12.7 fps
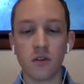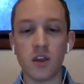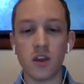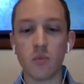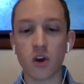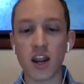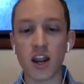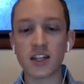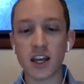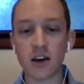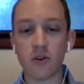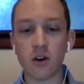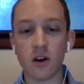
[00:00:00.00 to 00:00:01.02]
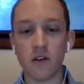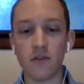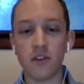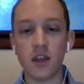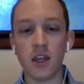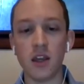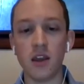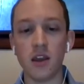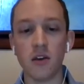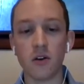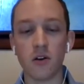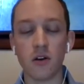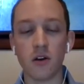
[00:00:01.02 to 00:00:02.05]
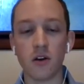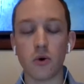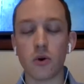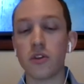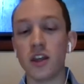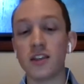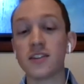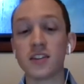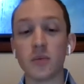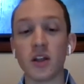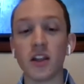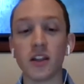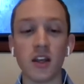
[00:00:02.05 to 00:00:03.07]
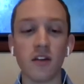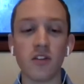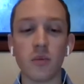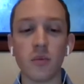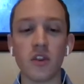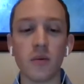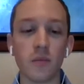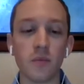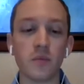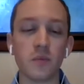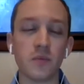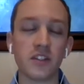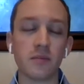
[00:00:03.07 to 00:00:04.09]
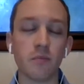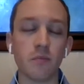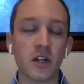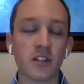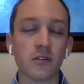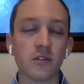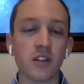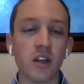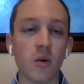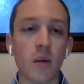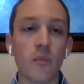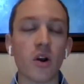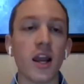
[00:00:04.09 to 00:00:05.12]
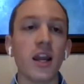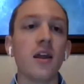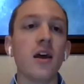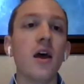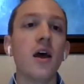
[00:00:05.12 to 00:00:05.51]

breakdown of or the instability of the muscle cell membrane,